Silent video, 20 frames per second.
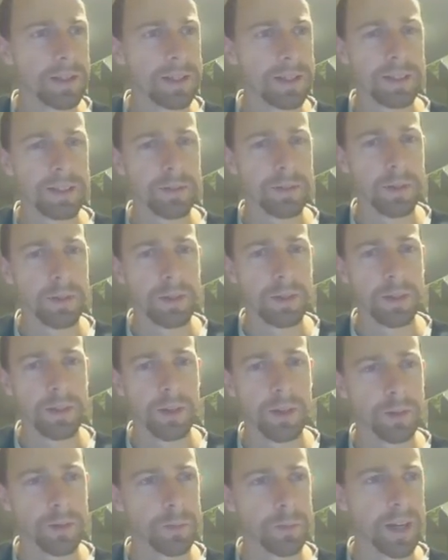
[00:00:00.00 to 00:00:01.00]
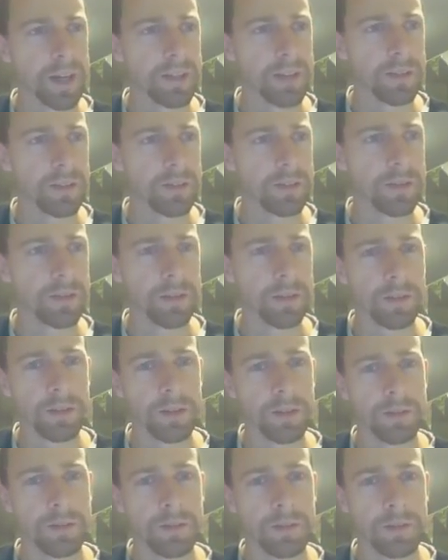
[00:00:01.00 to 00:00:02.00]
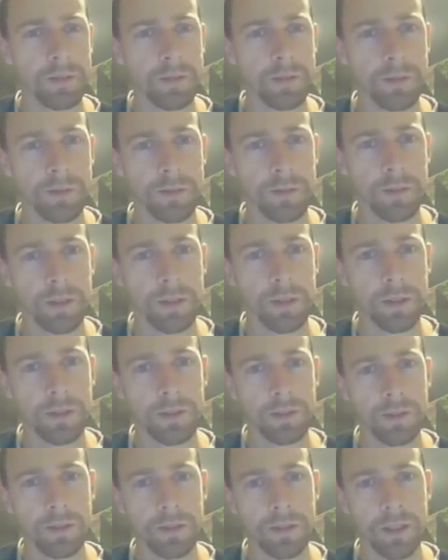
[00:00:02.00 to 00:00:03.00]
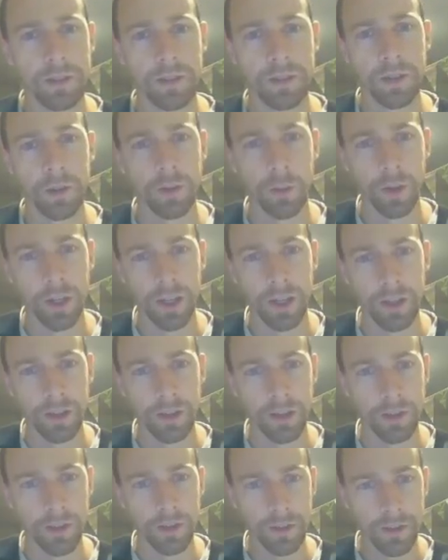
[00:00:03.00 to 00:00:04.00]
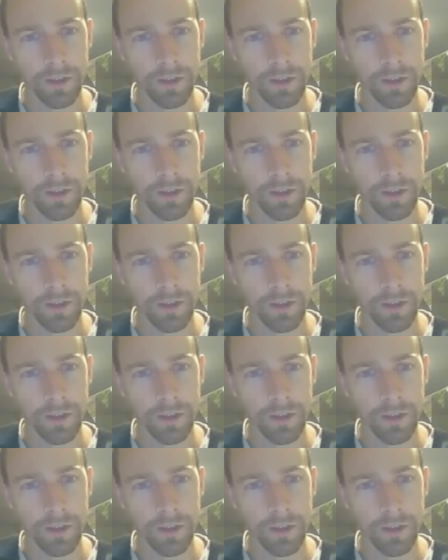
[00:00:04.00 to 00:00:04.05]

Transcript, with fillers: It's you know it's painted, so it's that's that's not going to work either.